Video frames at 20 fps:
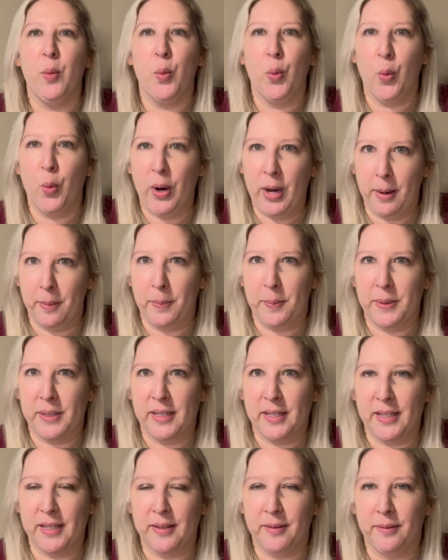
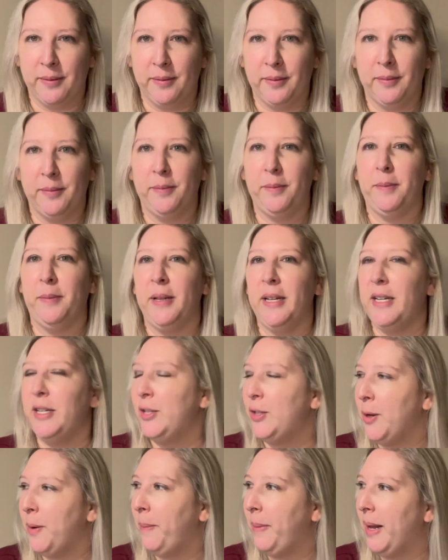whips. Please
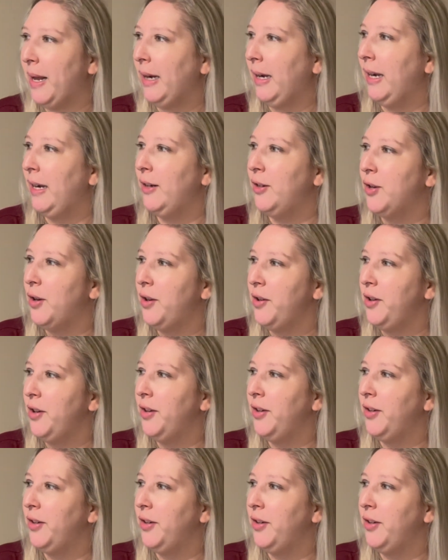stop barking, dog.